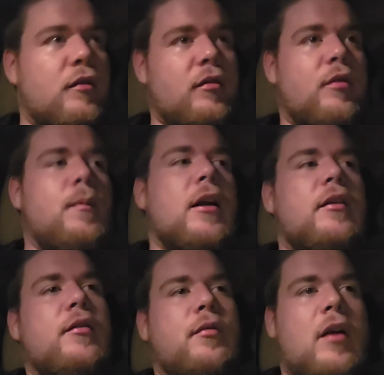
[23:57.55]

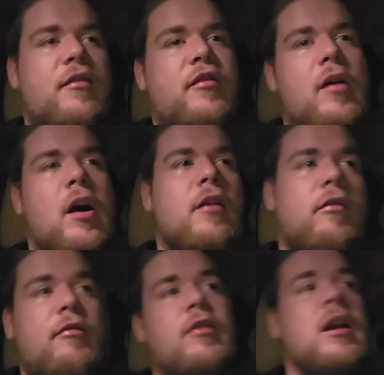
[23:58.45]
responses where I feel
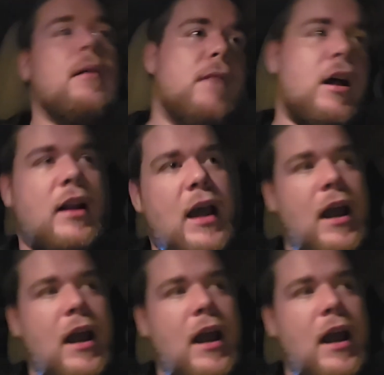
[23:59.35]
hungry when I'm